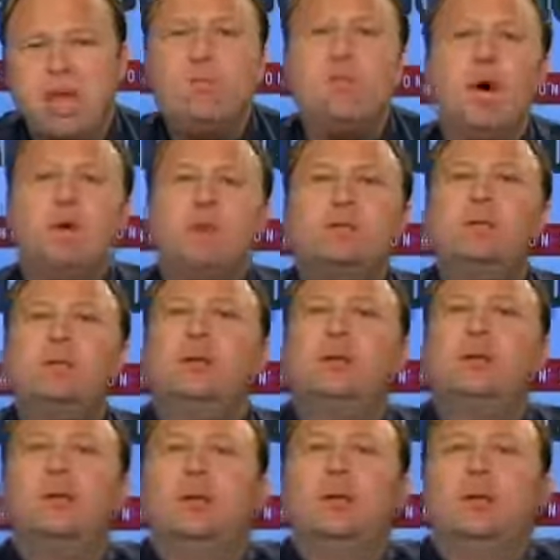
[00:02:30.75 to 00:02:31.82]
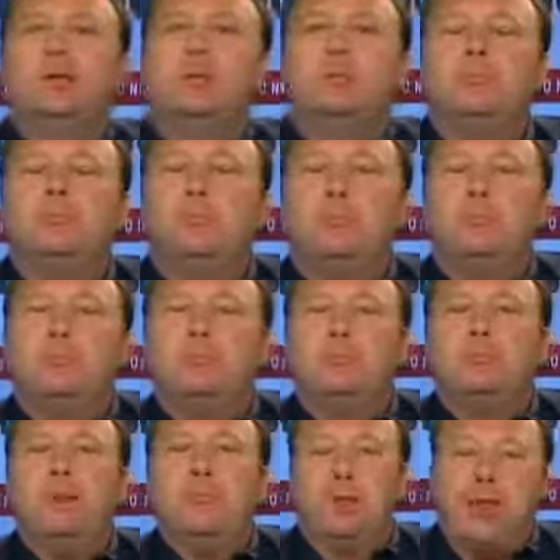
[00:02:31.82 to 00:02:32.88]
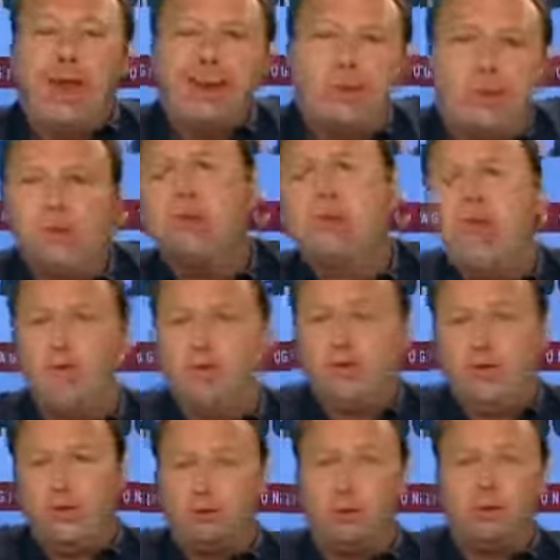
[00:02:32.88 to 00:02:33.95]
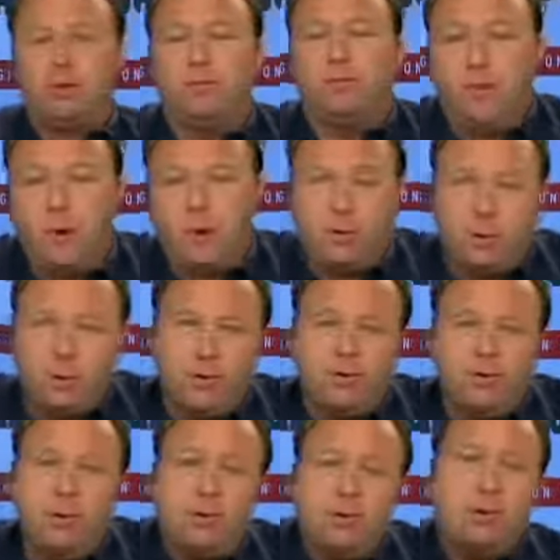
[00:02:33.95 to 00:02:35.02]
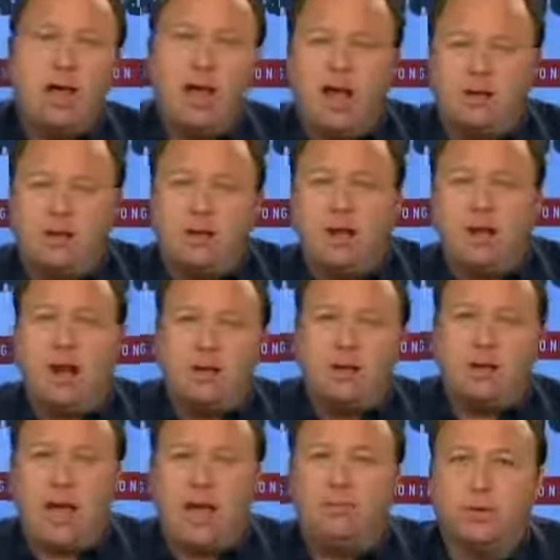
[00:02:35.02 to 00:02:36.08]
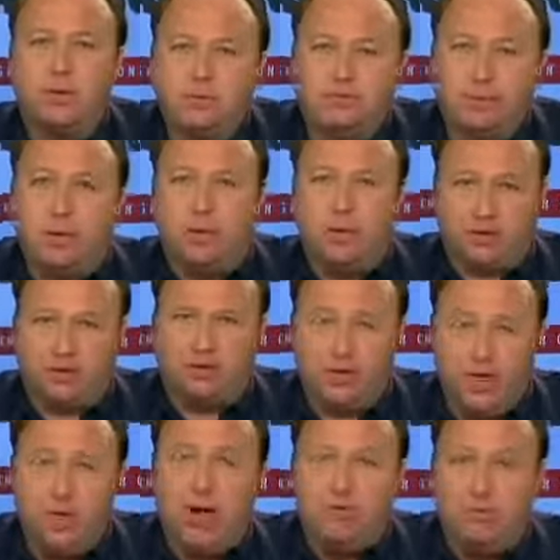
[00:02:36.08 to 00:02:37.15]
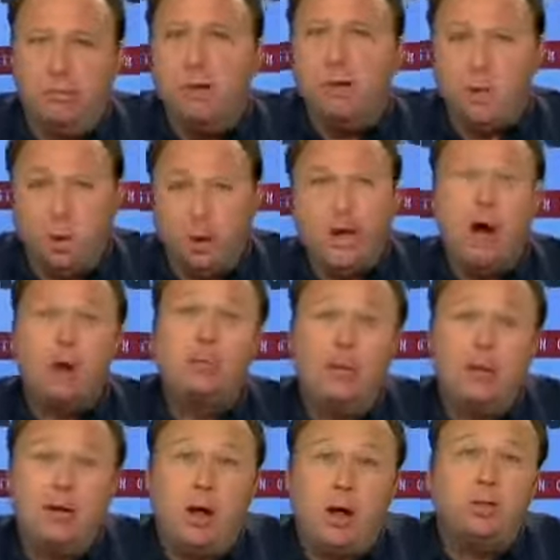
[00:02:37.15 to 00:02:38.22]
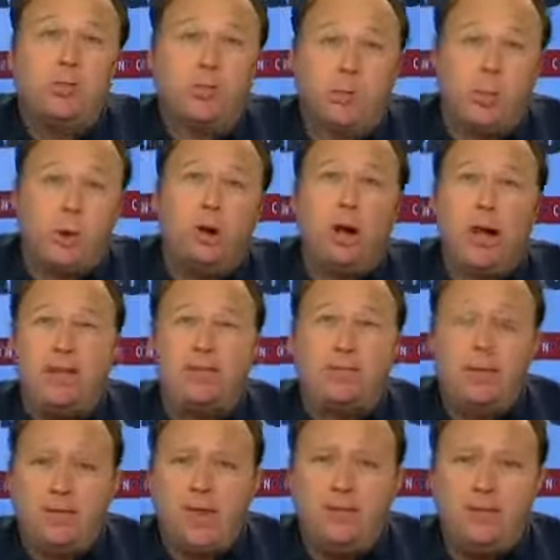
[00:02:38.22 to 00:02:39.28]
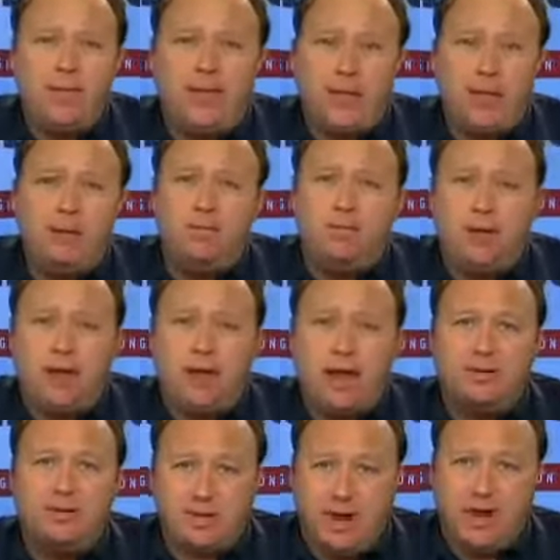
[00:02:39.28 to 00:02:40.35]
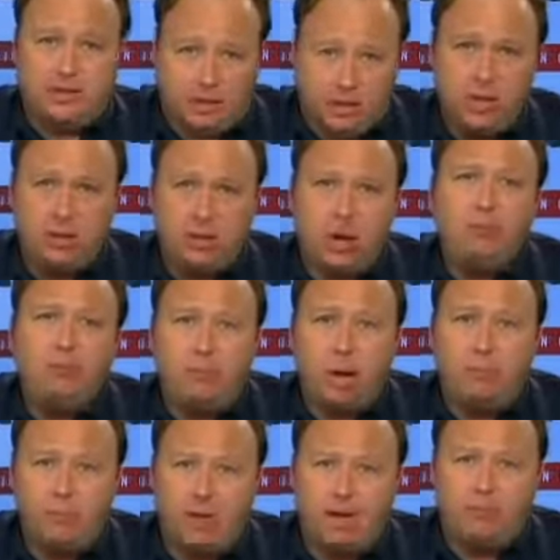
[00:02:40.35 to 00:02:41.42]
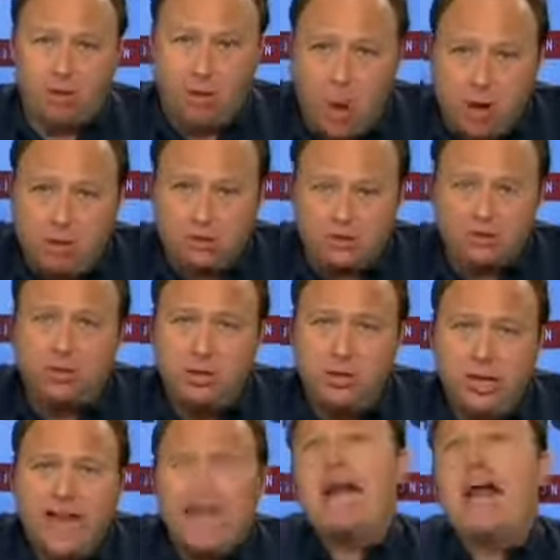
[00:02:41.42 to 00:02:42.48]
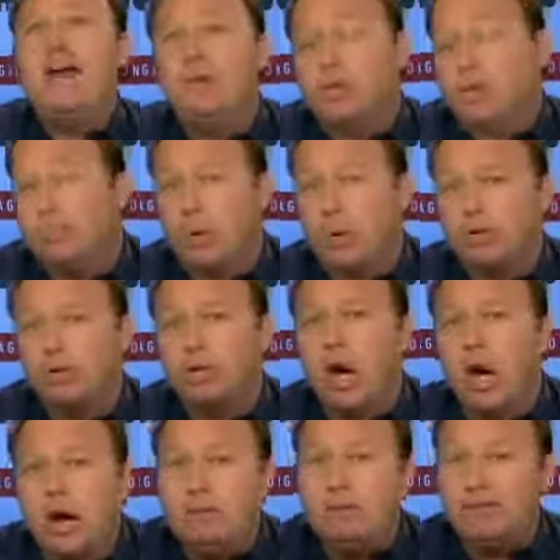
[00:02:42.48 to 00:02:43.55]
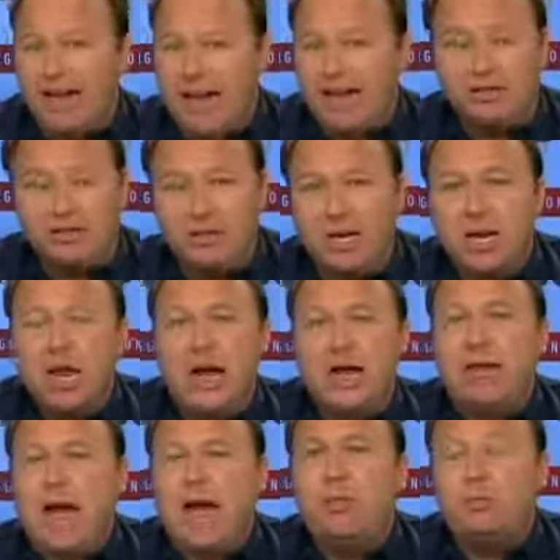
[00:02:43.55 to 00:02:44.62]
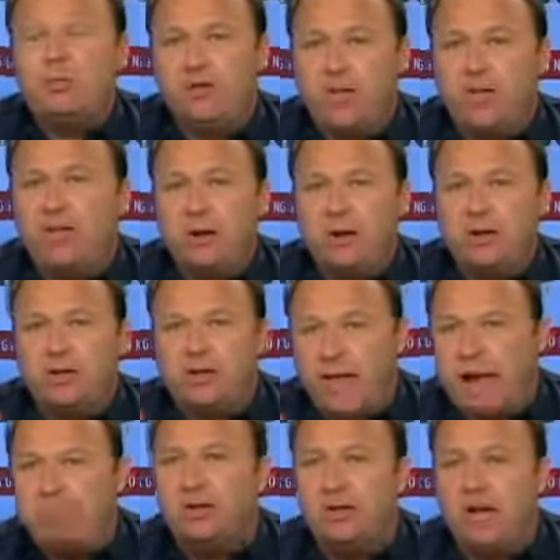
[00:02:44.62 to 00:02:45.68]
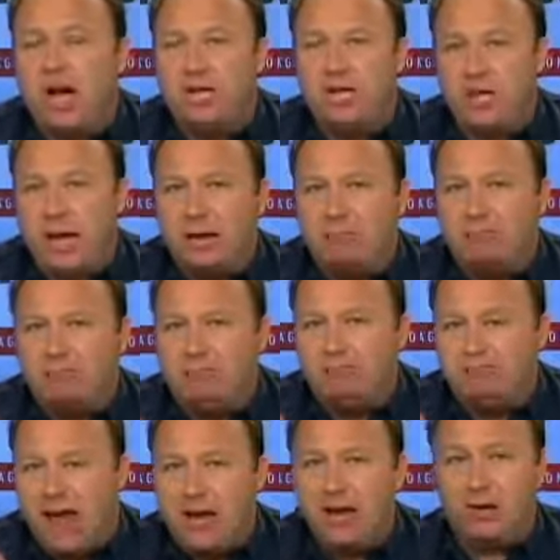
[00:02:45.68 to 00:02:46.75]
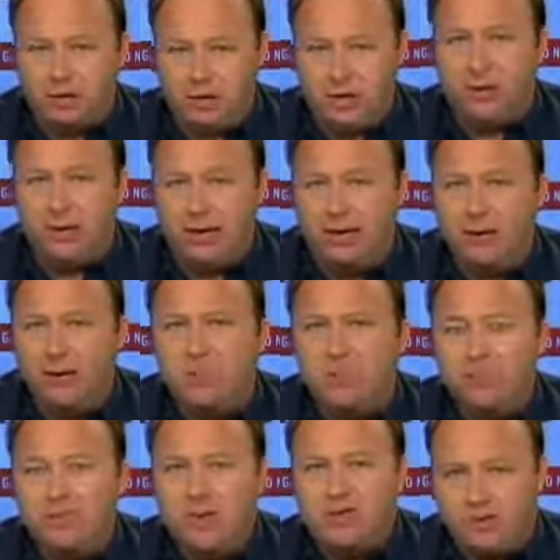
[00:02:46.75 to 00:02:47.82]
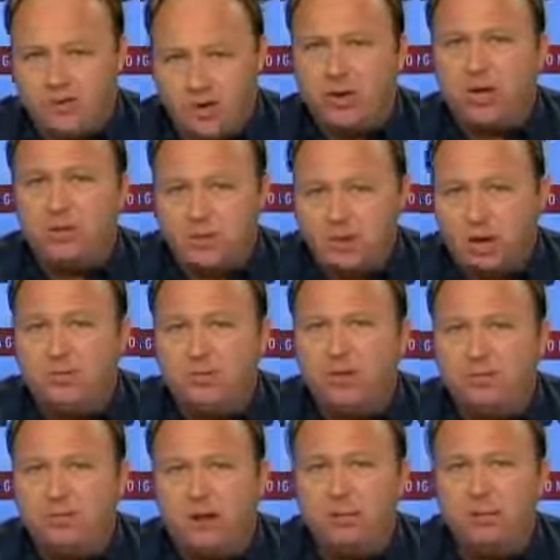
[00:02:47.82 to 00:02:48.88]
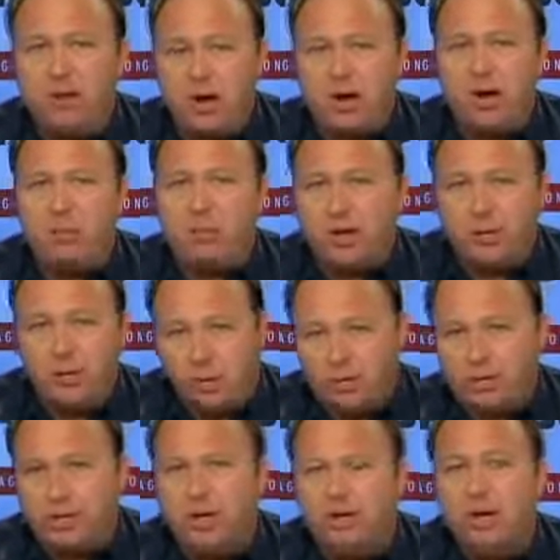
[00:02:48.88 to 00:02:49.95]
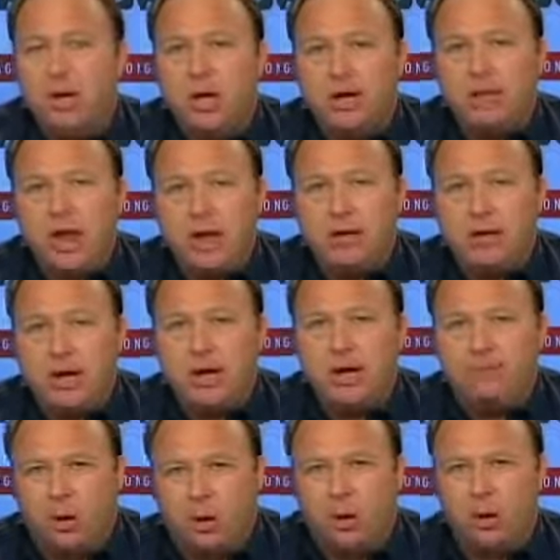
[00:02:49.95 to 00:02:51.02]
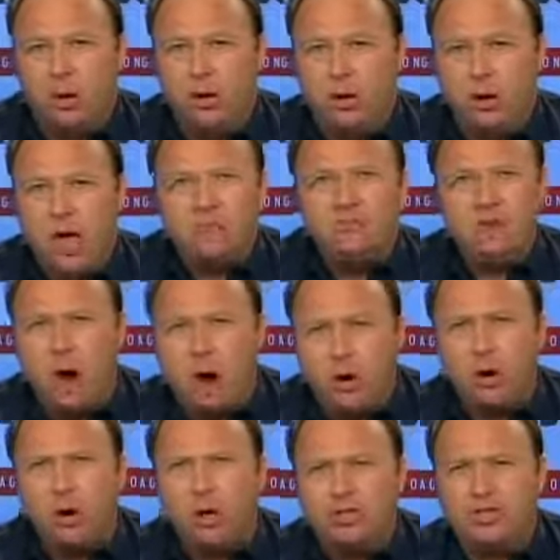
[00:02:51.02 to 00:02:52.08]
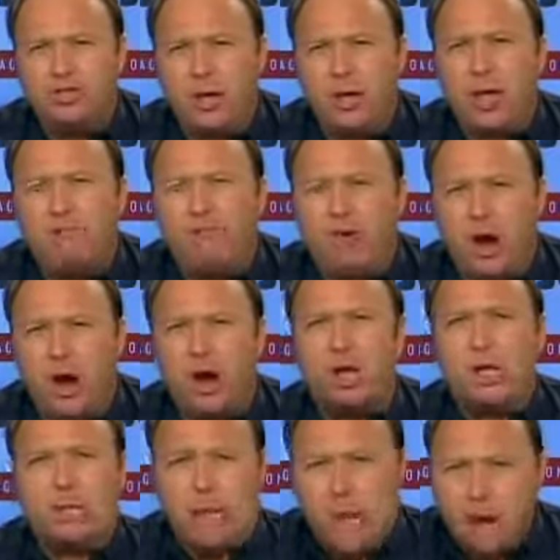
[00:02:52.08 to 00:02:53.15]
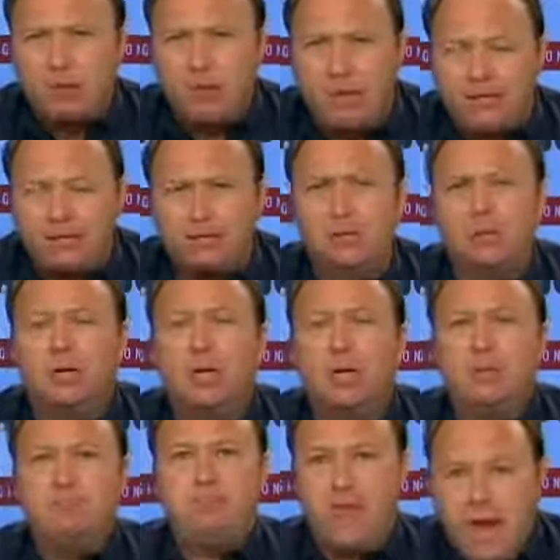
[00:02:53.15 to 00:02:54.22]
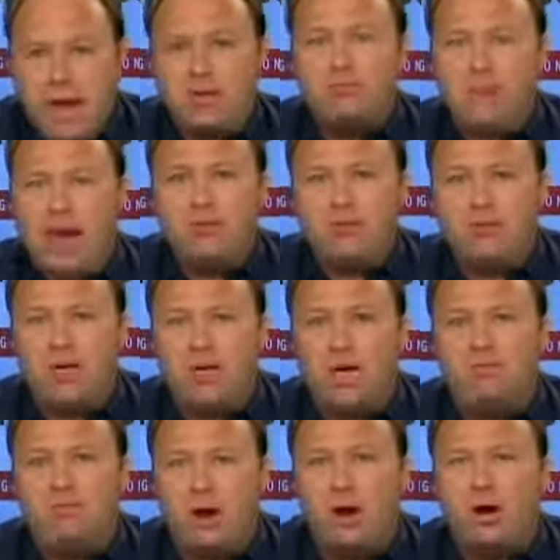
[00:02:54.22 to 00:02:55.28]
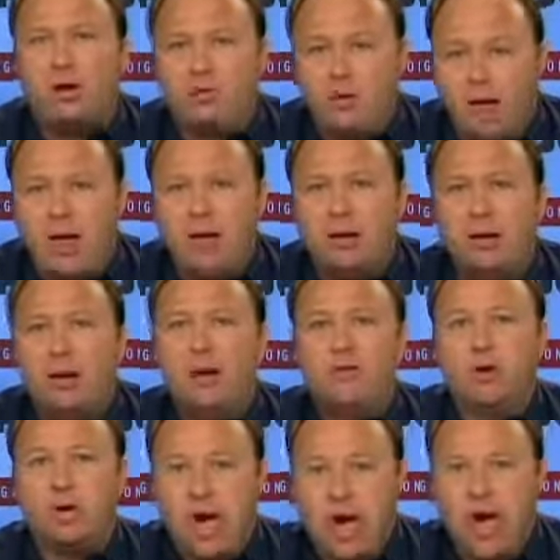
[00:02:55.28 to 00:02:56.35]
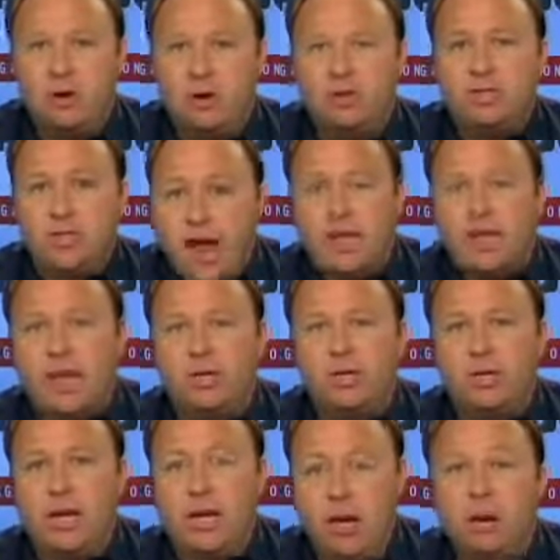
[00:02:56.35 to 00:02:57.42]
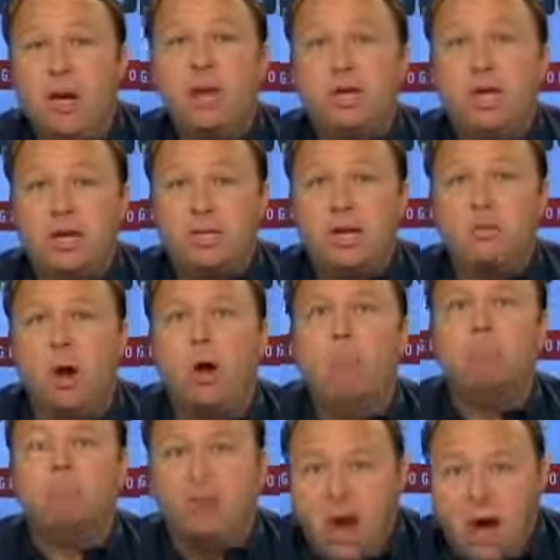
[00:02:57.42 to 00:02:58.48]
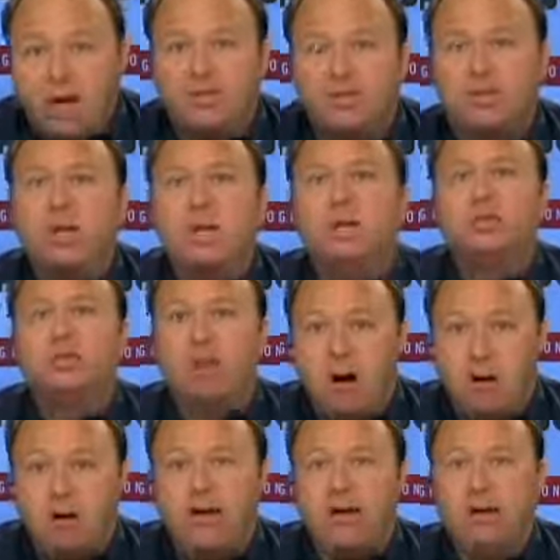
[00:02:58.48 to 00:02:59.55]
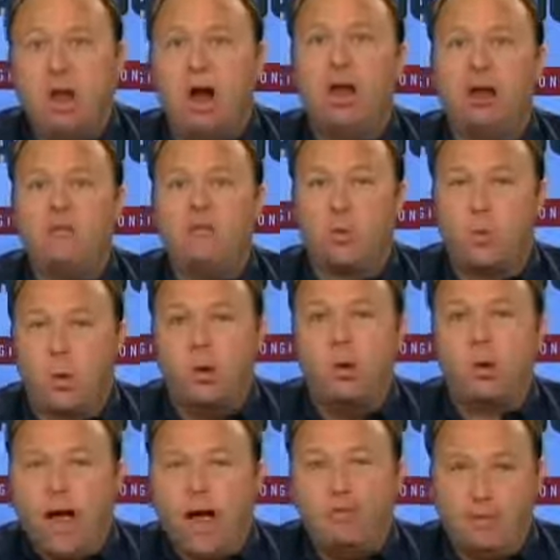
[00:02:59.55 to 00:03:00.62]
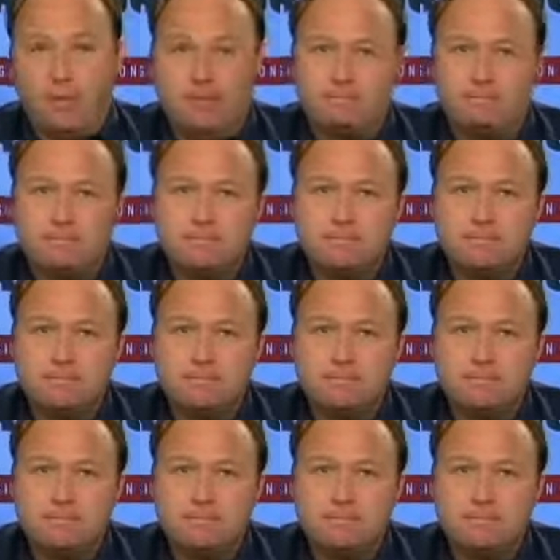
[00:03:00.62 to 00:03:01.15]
It was people like Newt Gingrich, who wrote the foreword to Alvin and Heidi Toffler's books, 2 of them, where he openly calls for world government and the end of the United States. Go pull up the quotes. A guy that supports carbon taxes. A guy that was sent in there to sabotage, like Boehner's doing, the true conservative libertarian revolution of 1994. A total CFR globalist, picked by the CFR to run for Congress decades ago because he wrote books totally calling for world government.